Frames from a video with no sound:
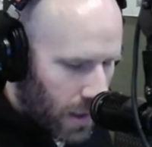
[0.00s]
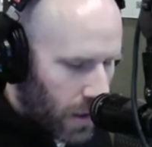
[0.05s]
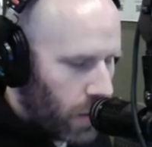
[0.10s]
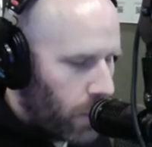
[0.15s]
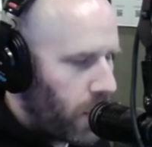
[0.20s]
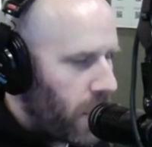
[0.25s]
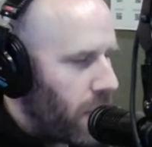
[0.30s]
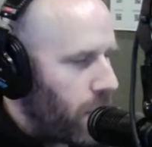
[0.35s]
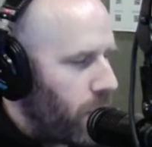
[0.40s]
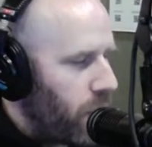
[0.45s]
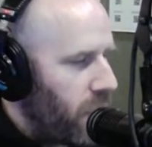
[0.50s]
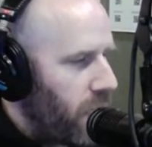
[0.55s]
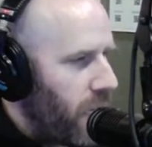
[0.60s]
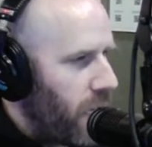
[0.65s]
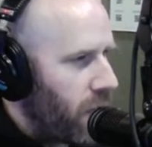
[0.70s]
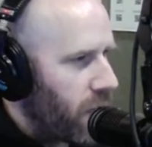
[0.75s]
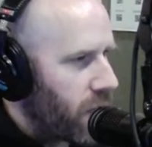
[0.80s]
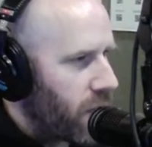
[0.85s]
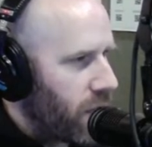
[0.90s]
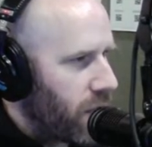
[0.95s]
Lil B and PA,
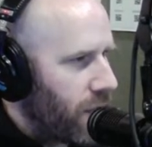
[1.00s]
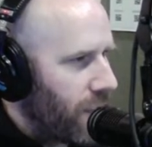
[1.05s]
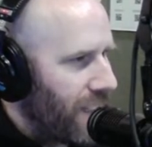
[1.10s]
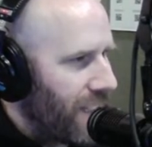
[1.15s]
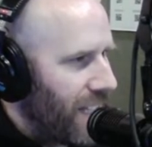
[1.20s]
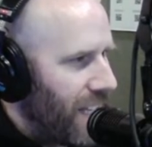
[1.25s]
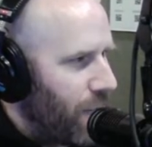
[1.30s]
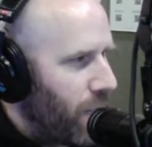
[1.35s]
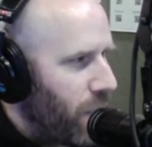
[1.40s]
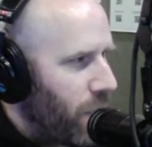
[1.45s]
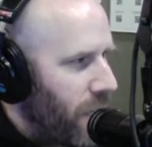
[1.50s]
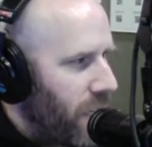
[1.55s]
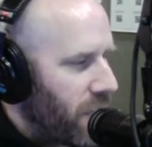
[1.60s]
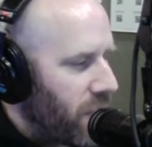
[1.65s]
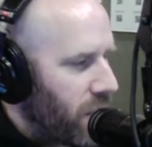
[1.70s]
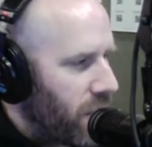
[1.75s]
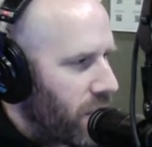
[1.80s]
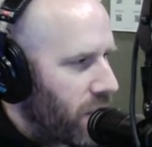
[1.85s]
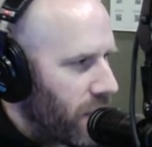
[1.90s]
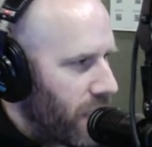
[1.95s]
you're still 11
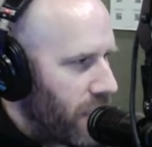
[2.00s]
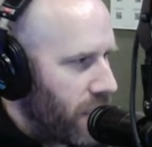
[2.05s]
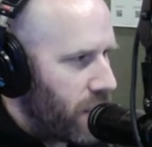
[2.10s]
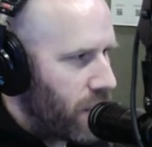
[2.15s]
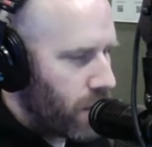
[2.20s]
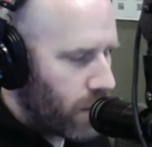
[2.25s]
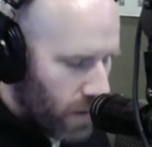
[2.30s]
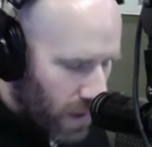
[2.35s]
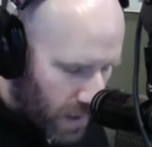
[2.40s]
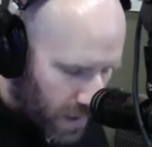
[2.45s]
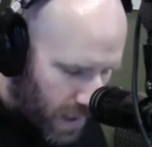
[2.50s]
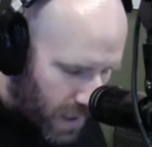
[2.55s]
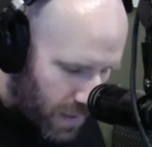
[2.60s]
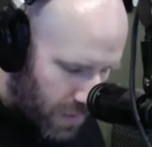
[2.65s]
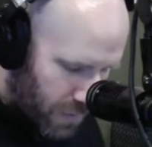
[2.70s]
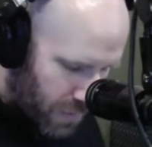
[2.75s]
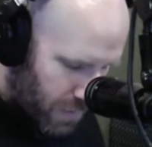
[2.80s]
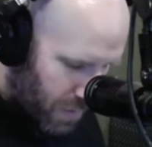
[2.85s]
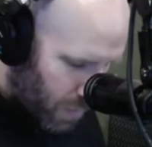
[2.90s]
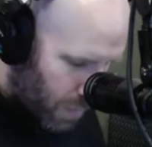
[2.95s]
away, so you still need two correct
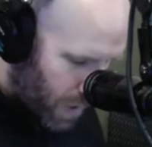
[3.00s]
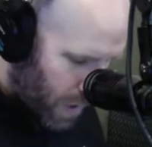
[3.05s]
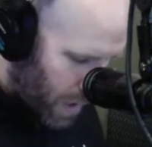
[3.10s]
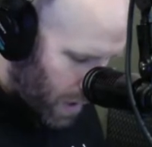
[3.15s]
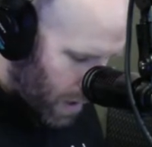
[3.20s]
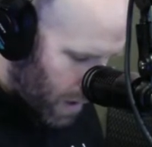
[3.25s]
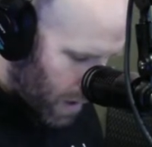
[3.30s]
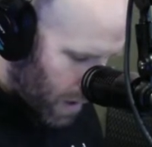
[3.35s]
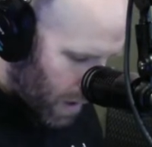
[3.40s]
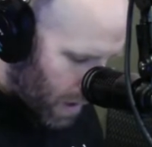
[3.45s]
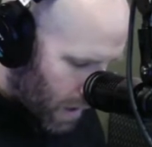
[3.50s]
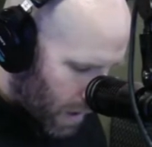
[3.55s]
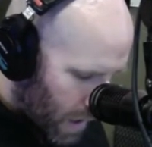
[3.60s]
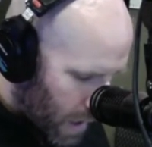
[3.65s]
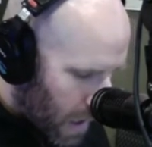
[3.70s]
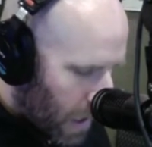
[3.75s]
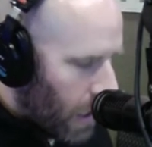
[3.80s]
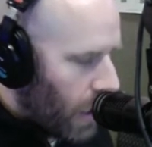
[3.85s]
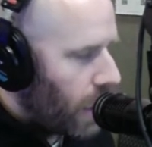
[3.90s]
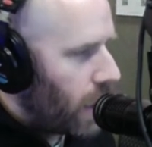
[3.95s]
answers to win.
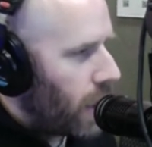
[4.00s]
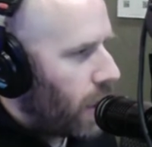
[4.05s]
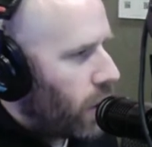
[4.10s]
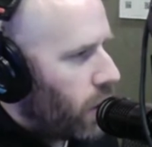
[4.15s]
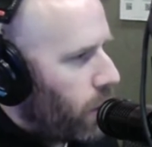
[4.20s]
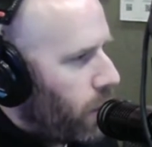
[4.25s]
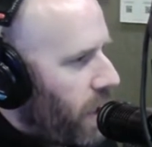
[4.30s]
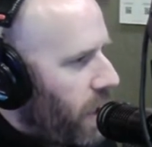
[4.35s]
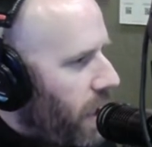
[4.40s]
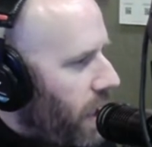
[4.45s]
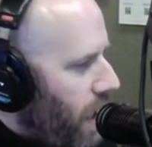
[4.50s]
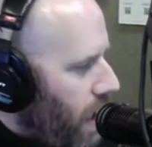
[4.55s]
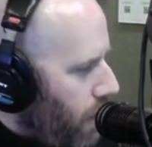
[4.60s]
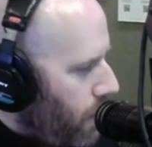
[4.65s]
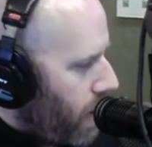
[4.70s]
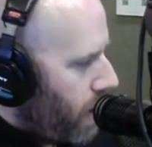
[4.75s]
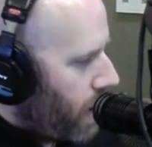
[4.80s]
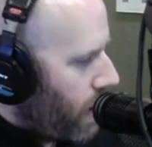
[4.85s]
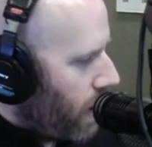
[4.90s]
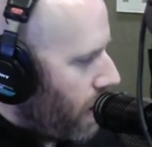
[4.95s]
Lil B
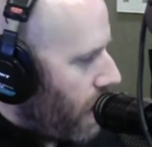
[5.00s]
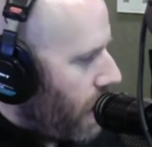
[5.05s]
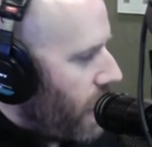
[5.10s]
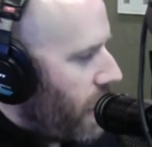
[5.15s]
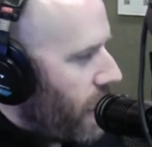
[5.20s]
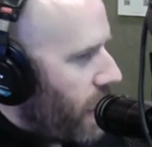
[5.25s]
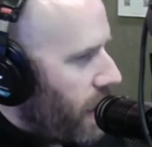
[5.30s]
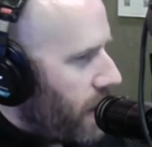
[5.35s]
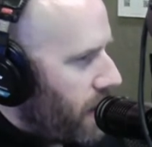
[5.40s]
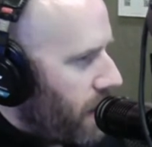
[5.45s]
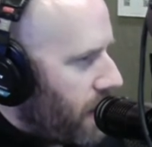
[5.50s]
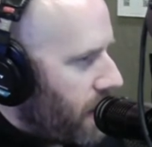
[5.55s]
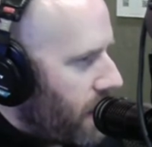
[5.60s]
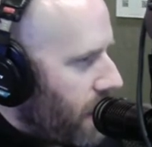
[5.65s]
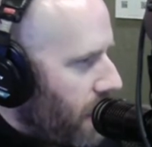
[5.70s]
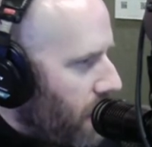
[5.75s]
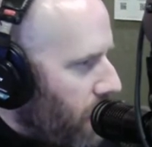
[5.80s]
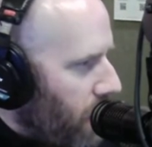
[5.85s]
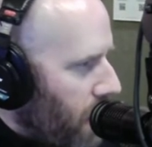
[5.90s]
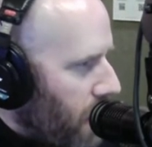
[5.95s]
and Micheletti,
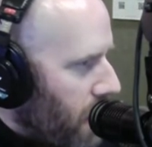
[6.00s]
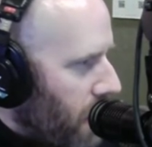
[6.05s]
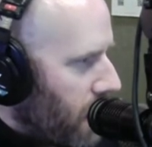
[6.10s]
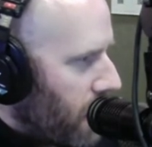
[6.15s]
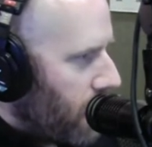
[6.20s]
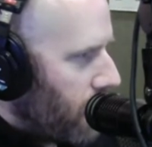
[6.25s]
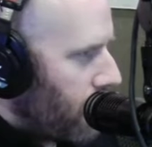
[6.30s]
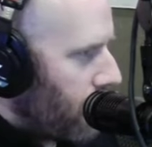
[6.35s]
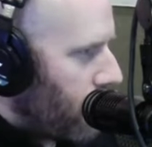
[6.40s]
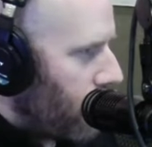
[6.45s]
headsets down, please.